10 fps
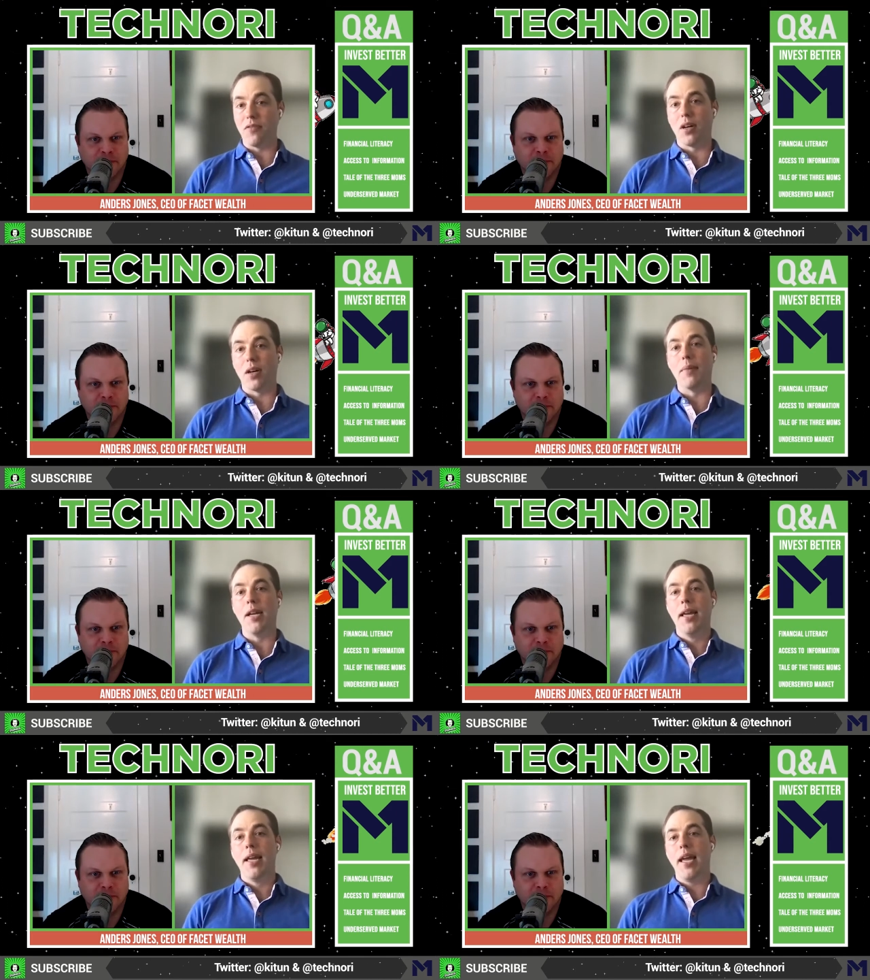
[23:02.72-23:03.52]
Speaker 1: firm
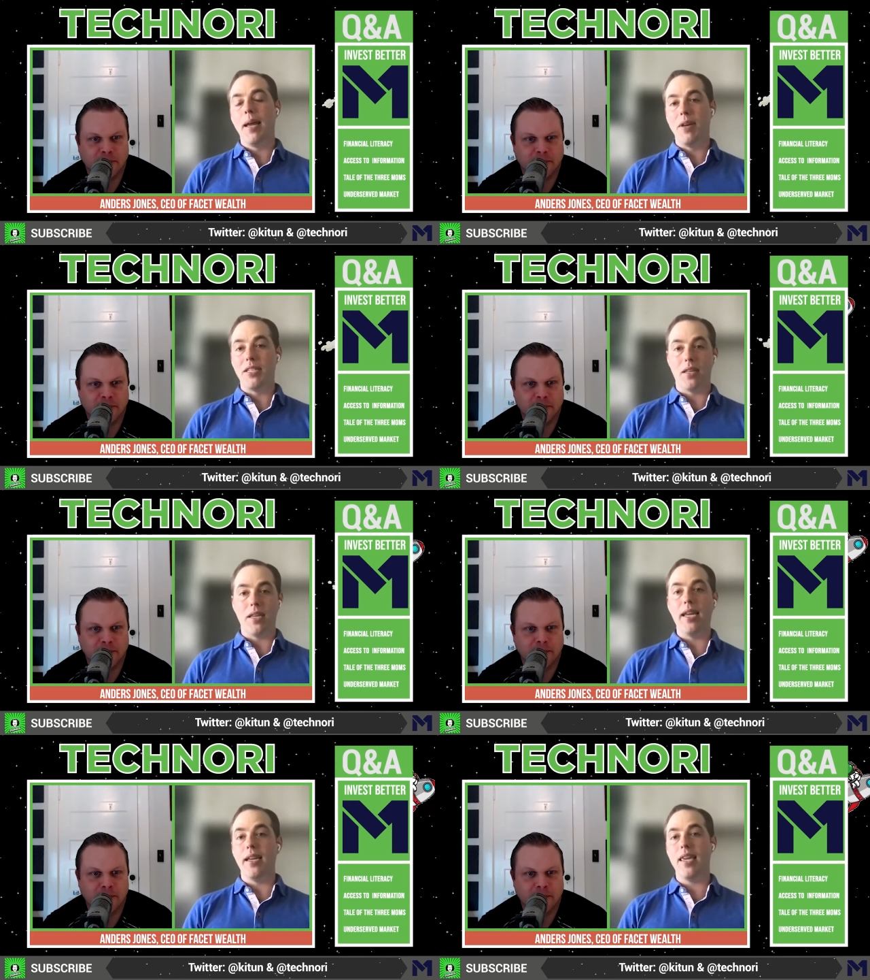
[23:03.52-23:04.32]
and basically
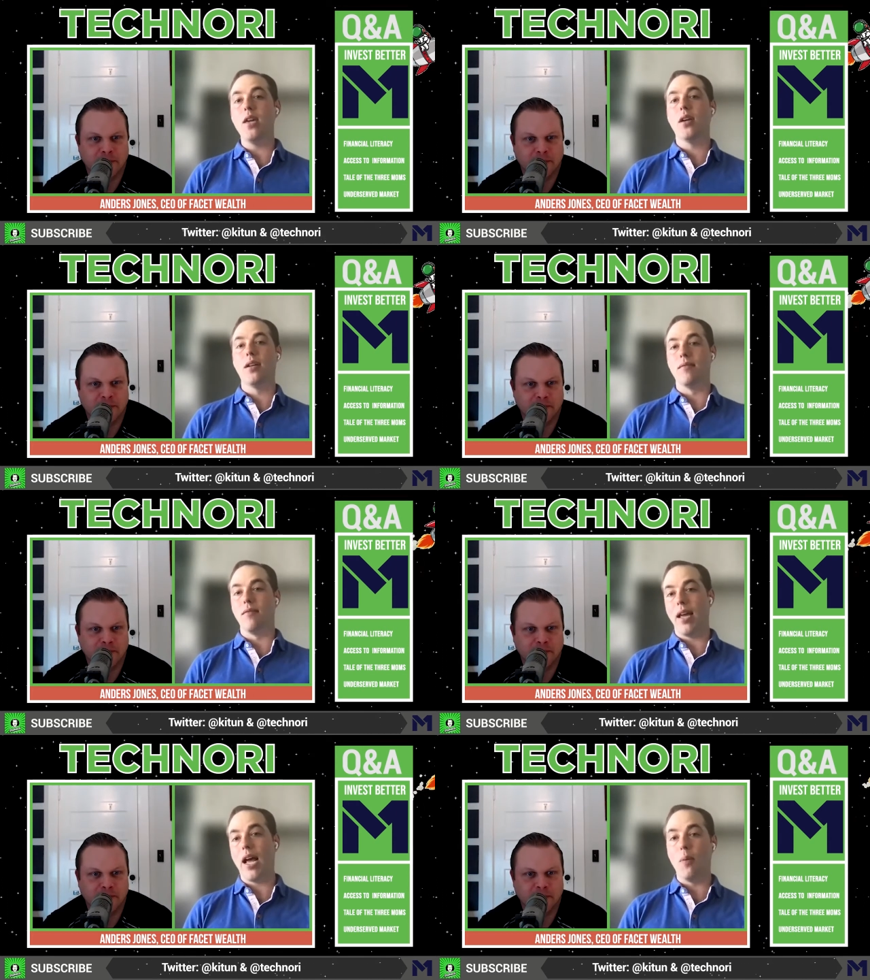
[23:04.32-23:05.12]
he, he couldn't
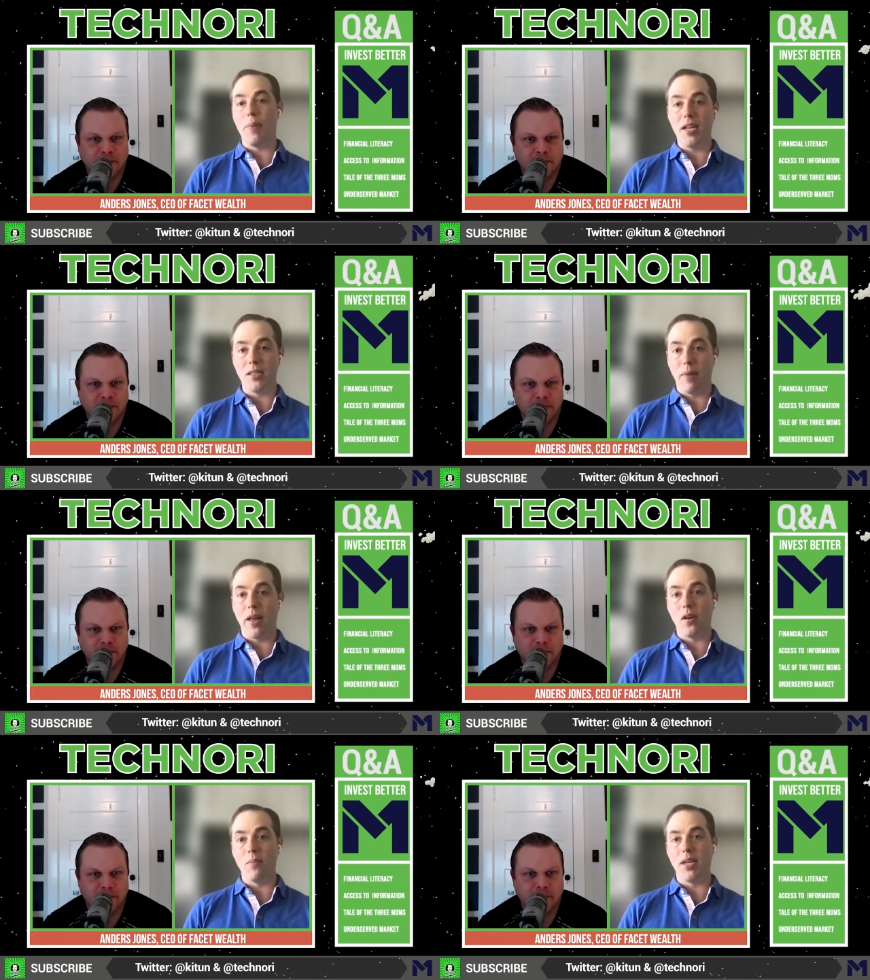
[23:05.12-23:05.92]
help his
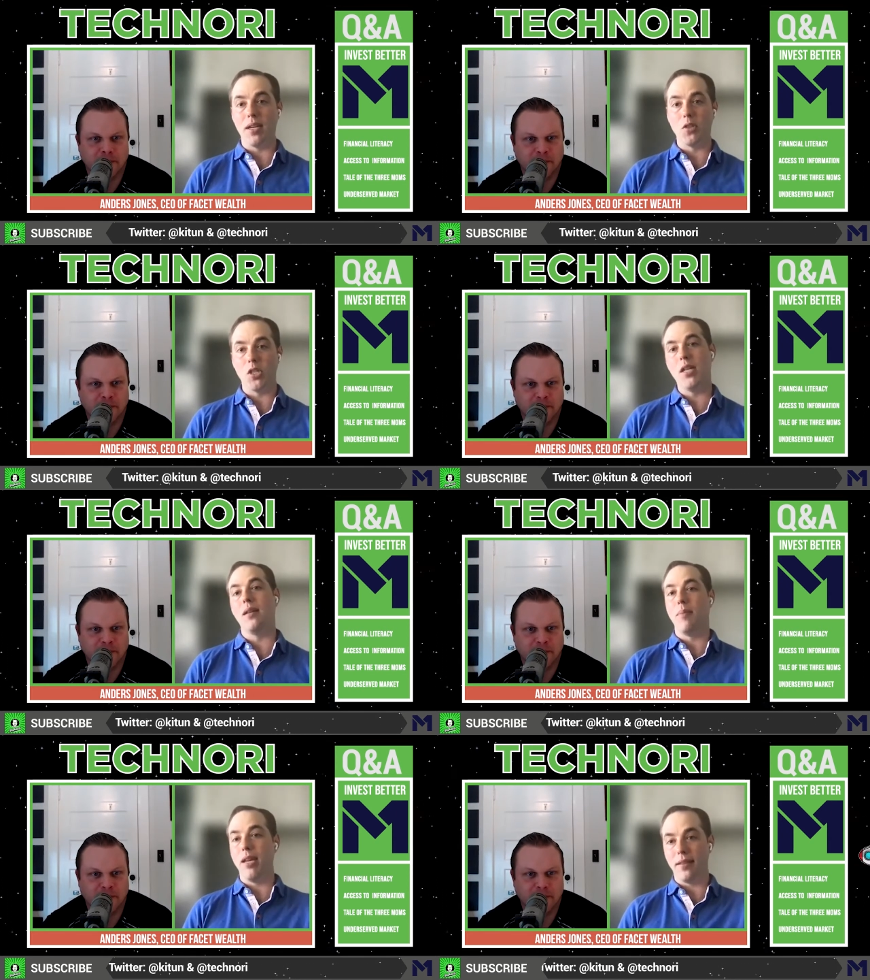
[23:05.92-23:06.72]
mother because she
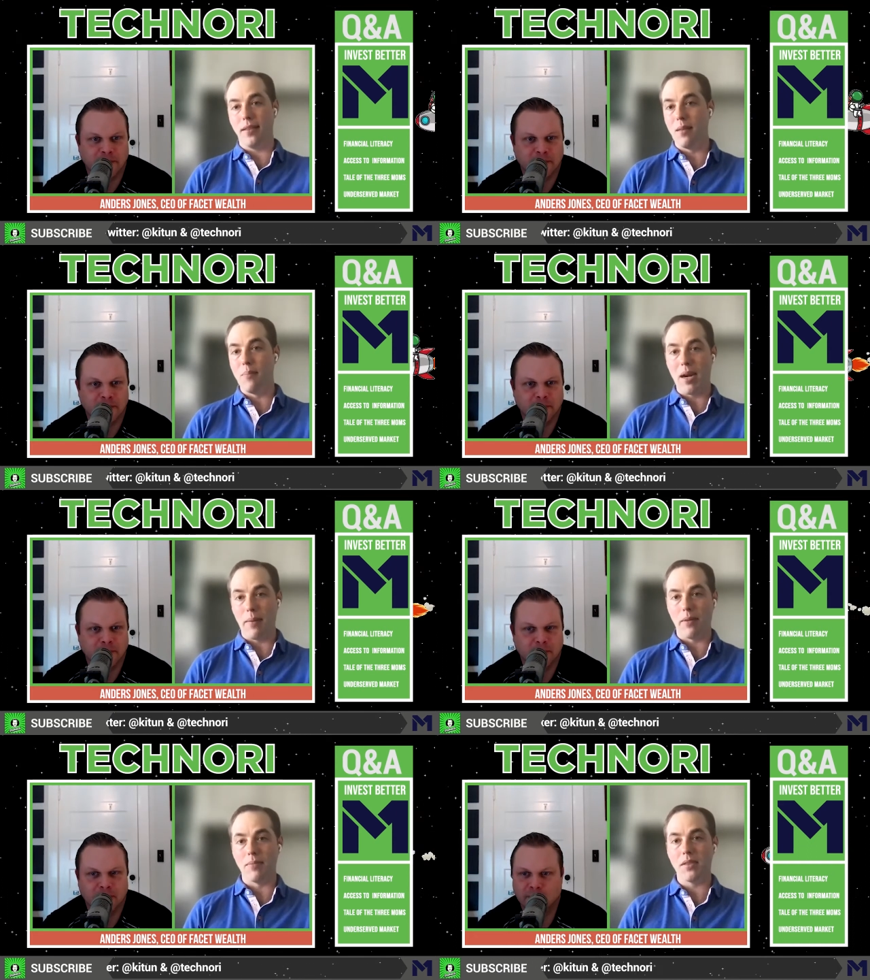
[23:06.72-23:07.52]
didn't meet the
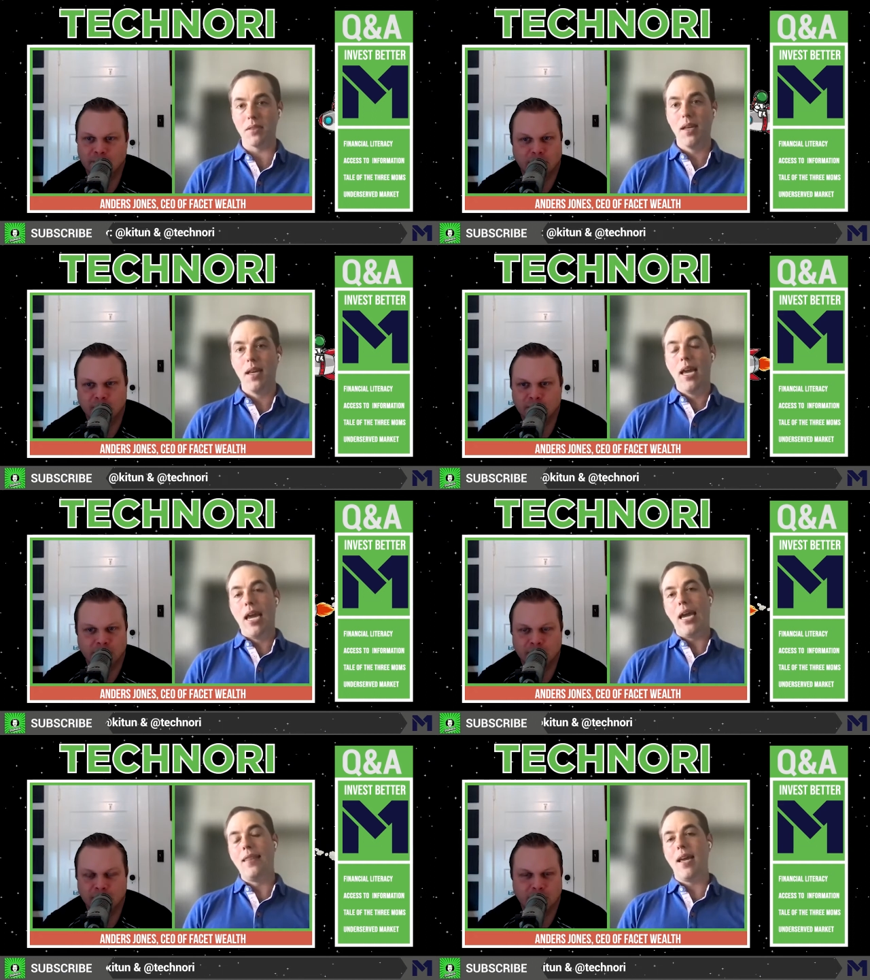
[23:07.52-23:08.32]
minimums
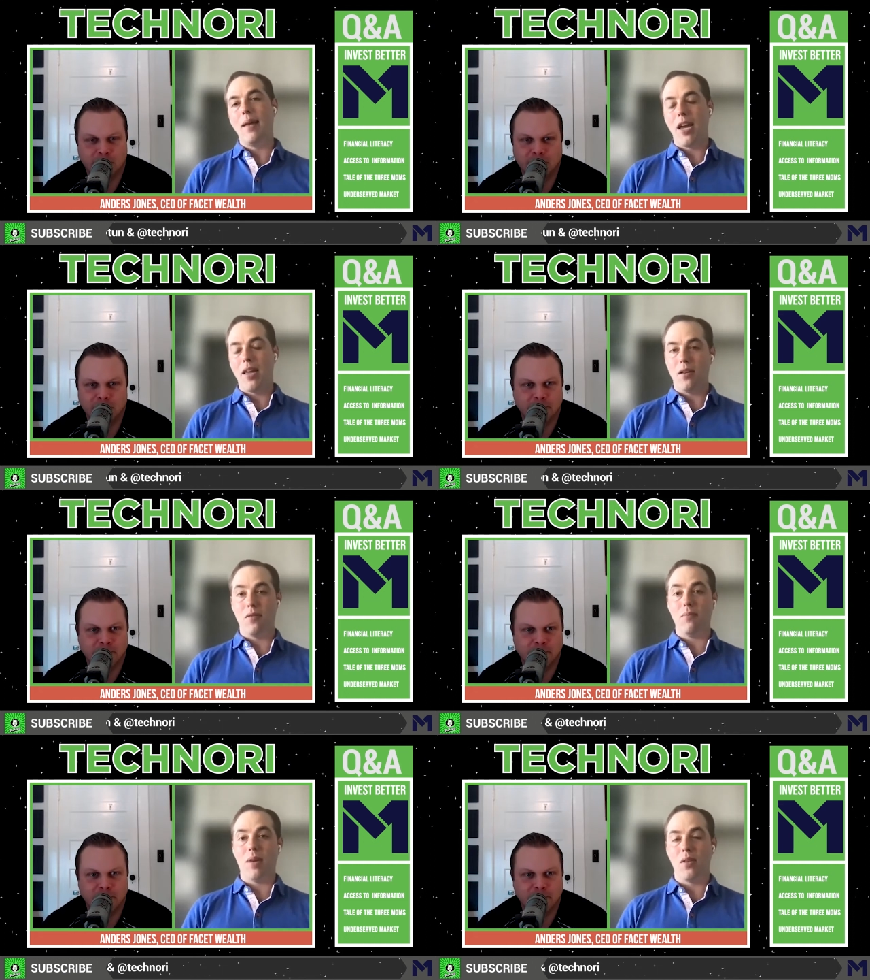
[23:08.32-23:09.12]
and then my other
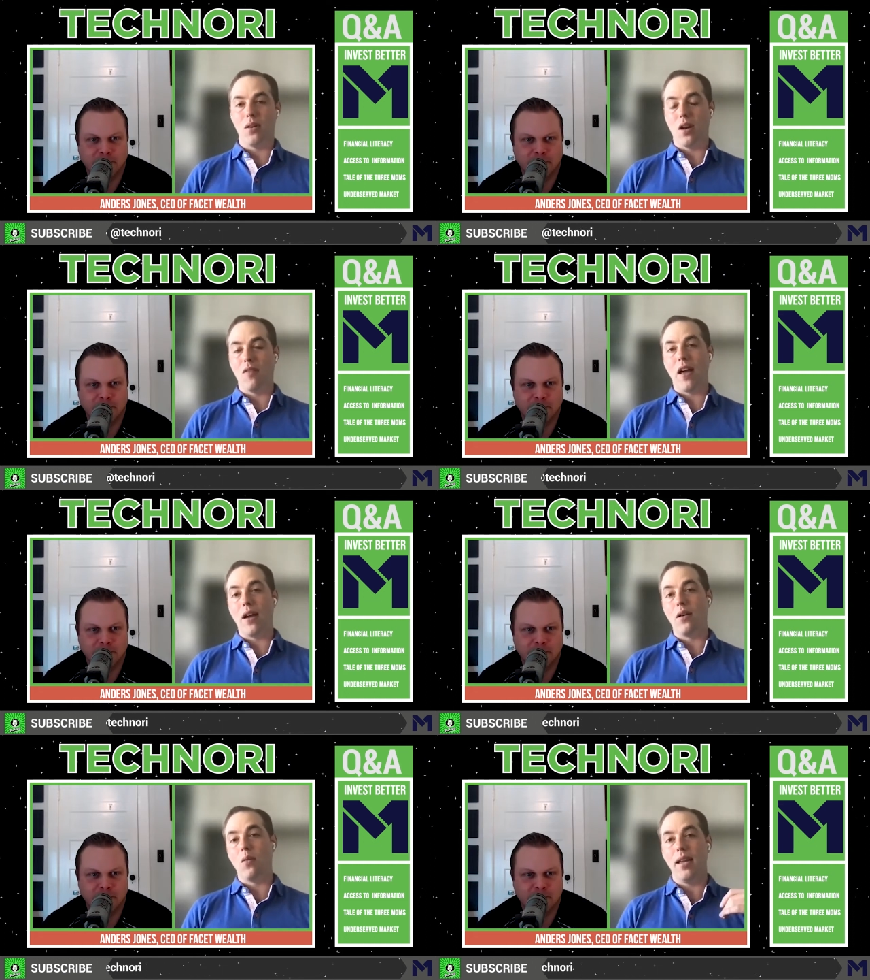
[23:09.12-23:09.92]
my third
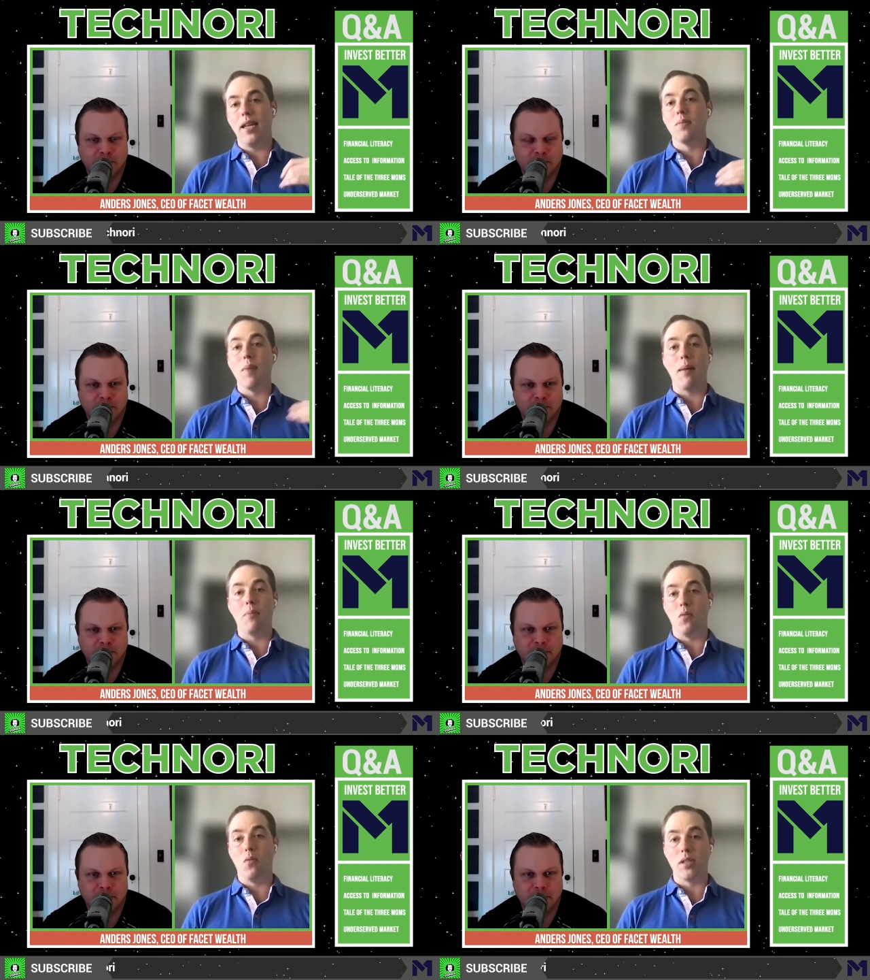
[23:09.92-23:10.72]
co-founder his mom
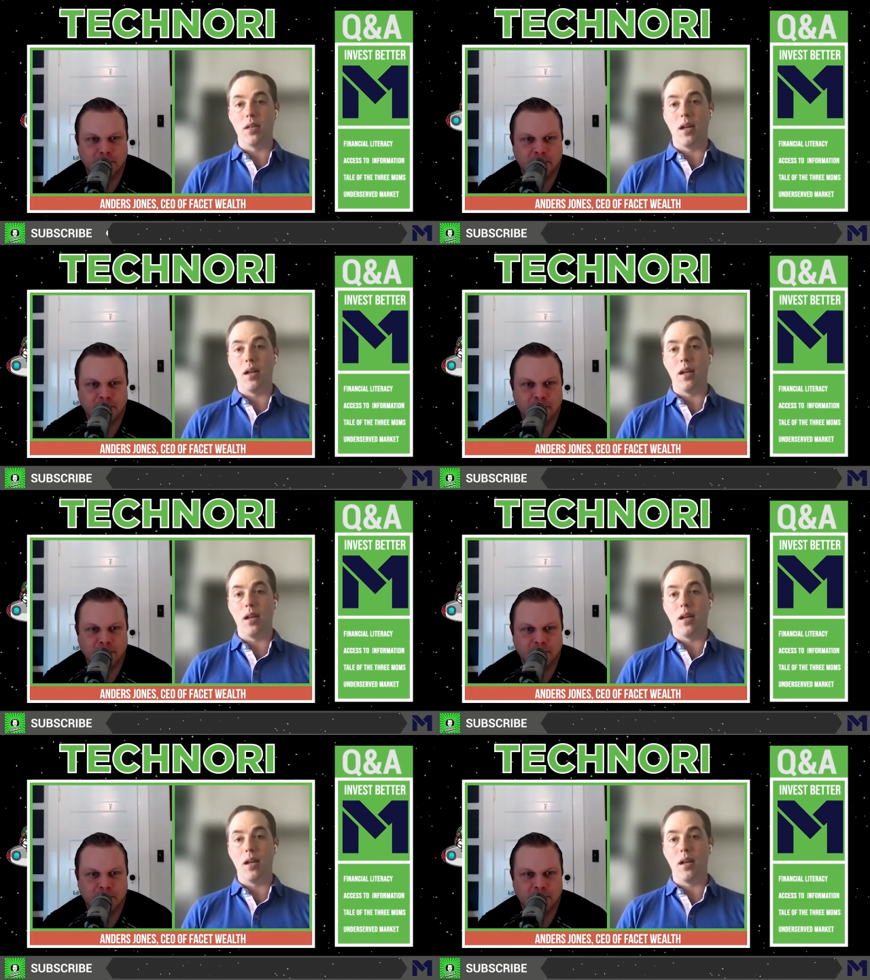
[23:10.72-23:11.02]
was a,